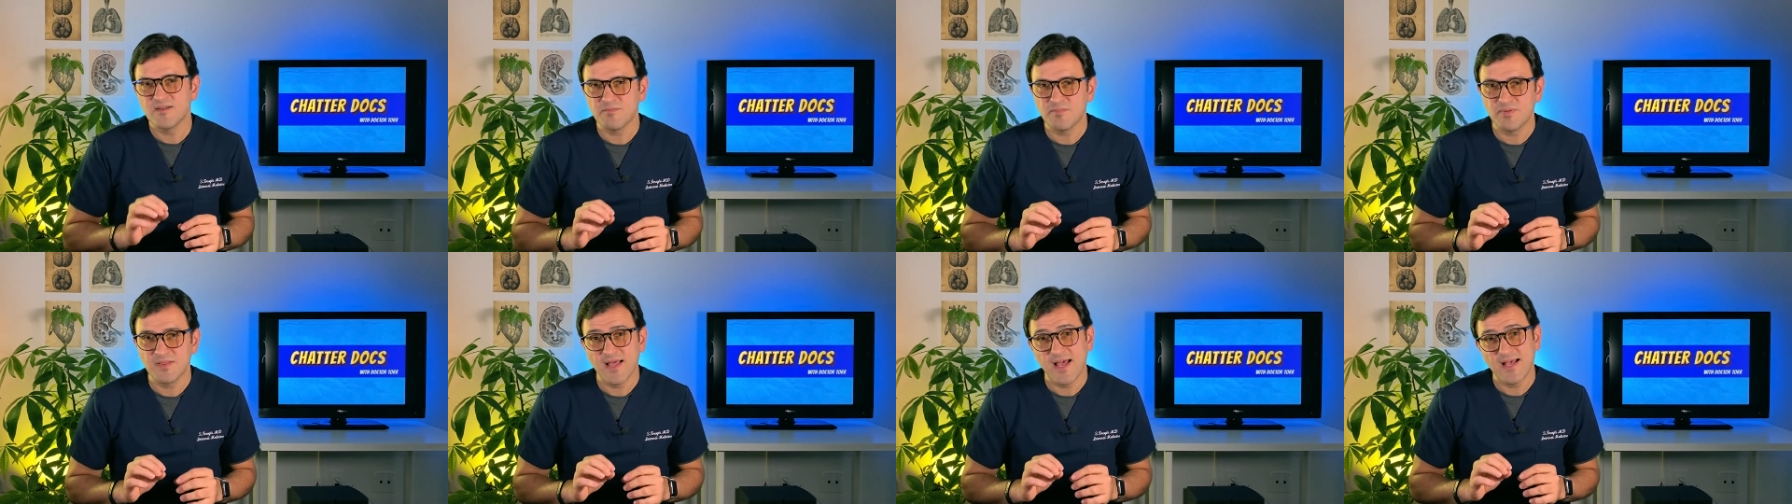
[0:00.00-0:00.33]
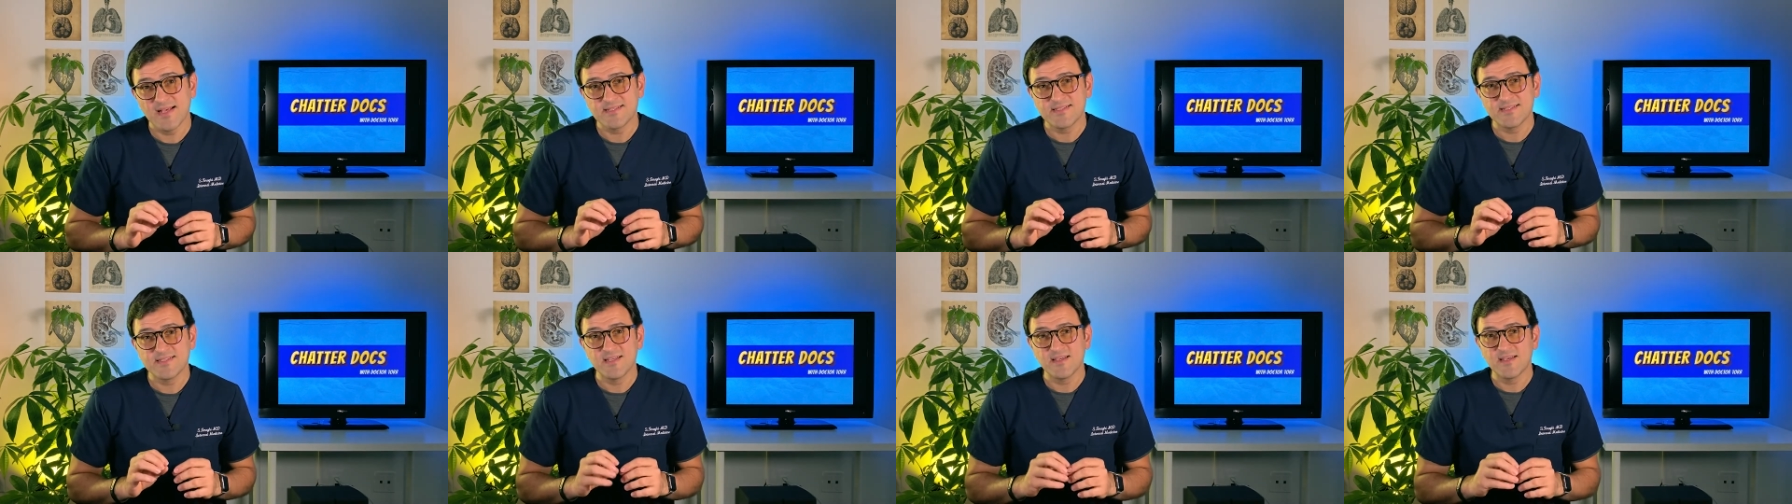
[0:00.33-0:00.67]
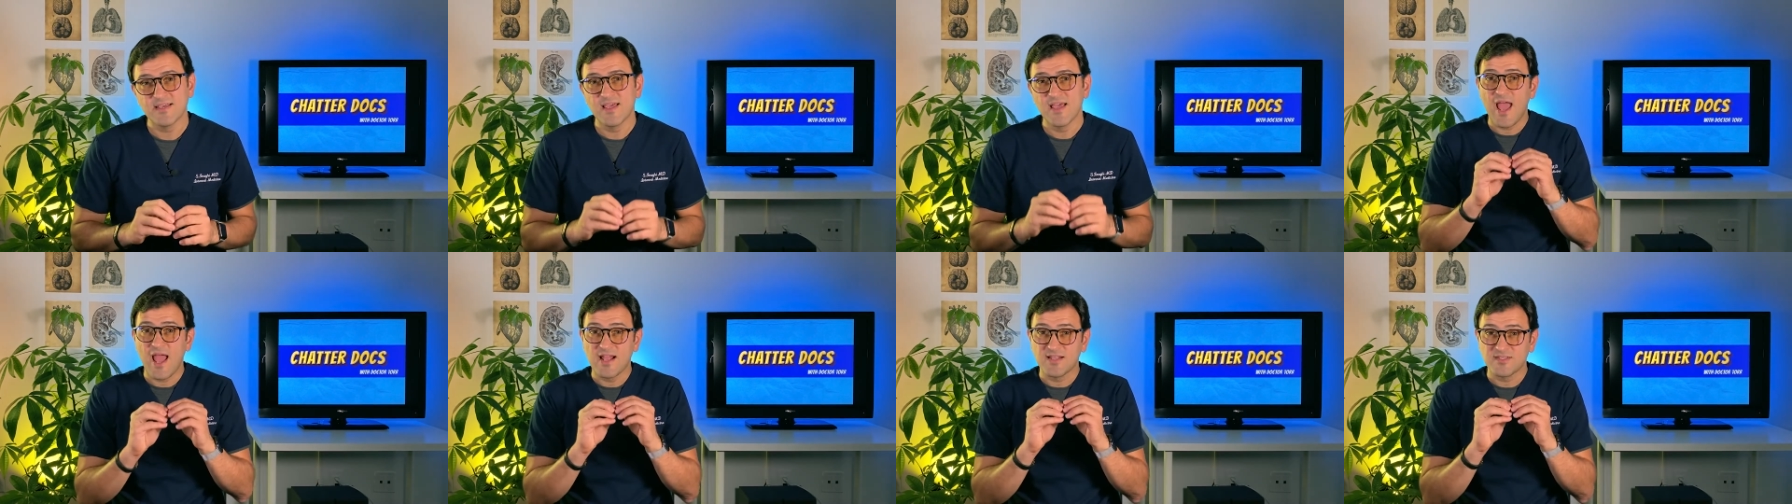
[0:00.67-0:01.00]
plastic
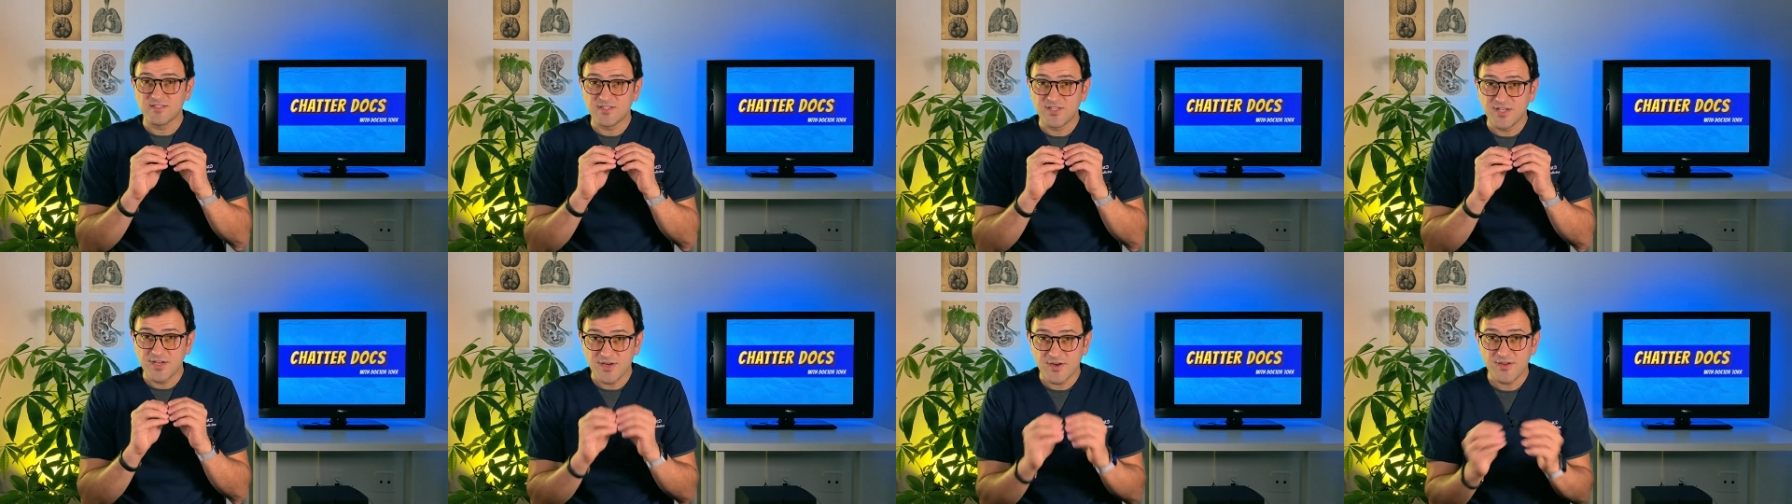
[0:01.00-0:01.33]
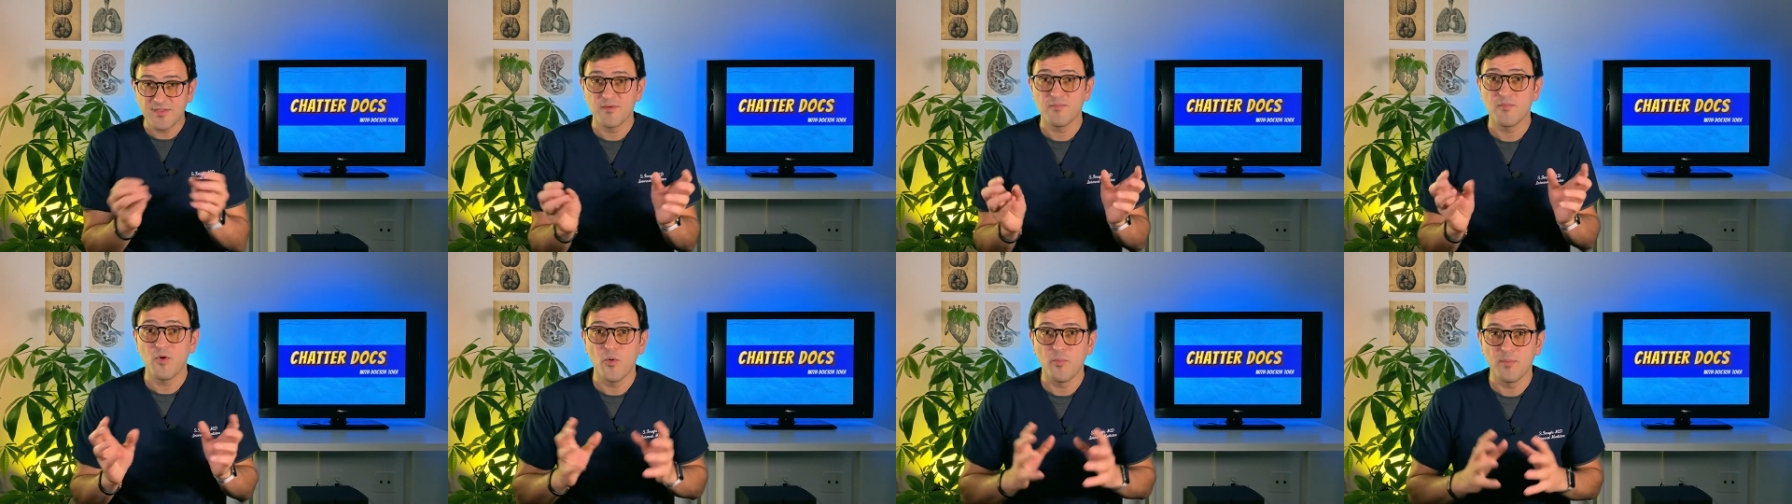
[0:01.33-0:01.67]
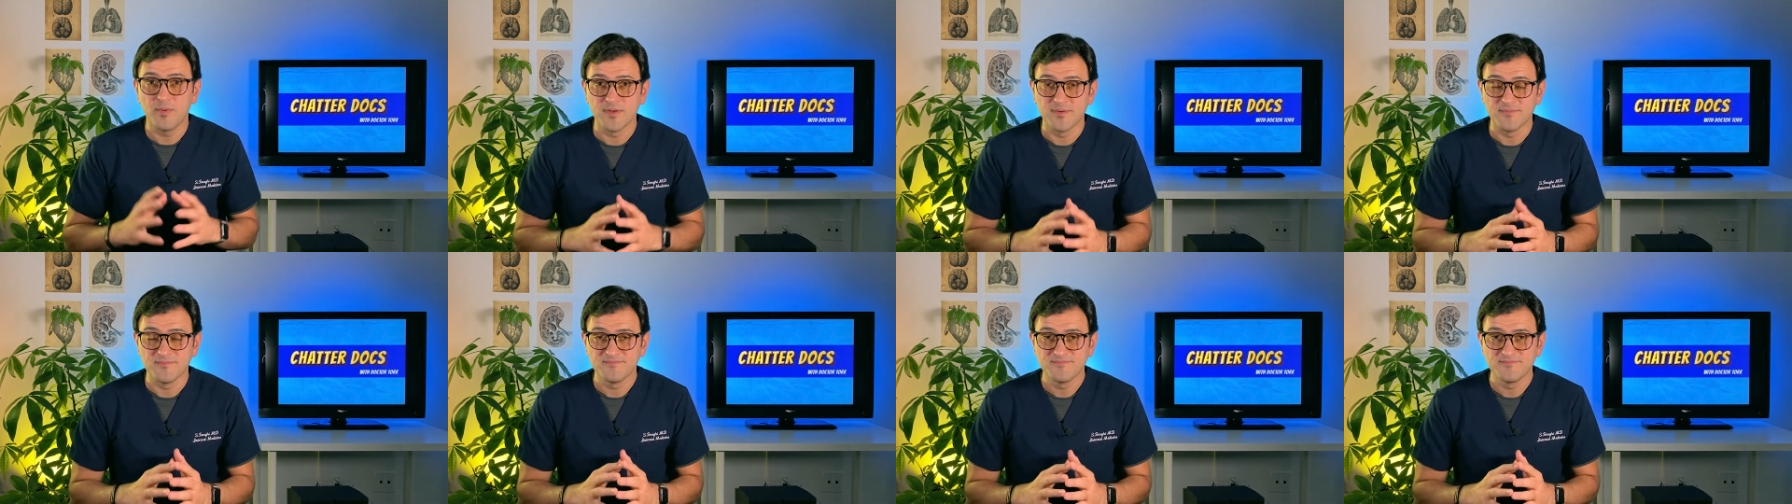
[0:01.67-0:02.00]
and tear them
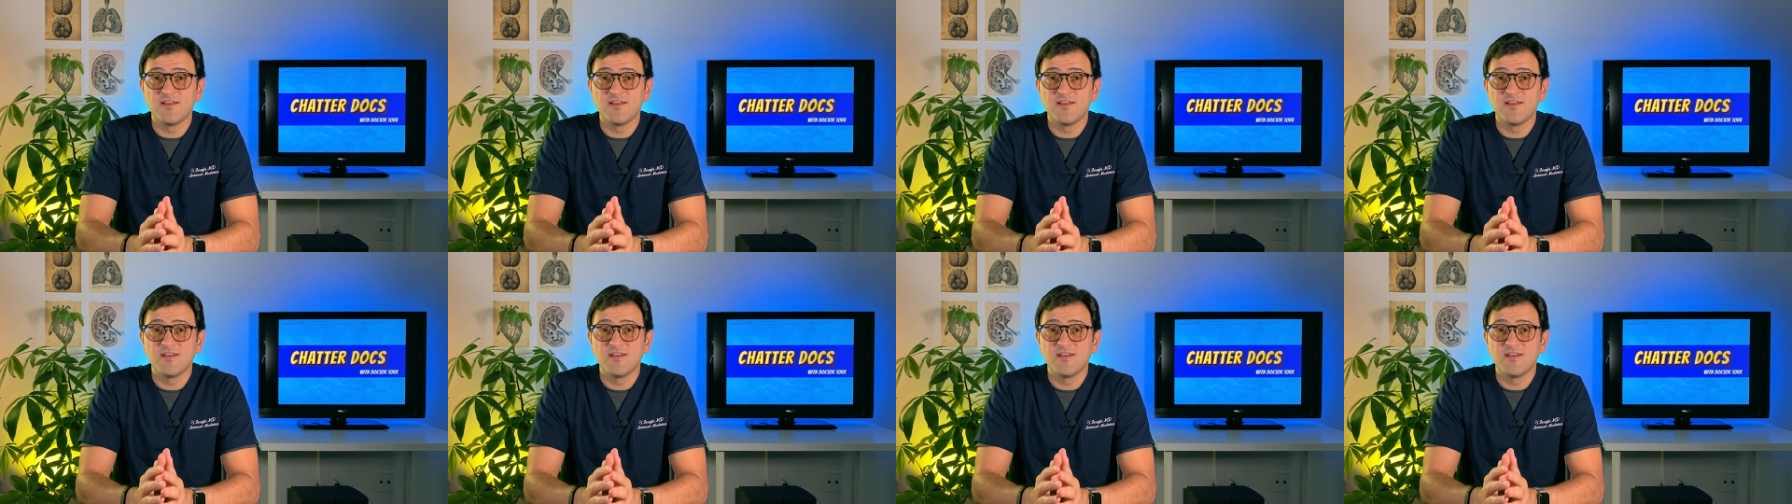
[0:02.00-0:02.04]
open.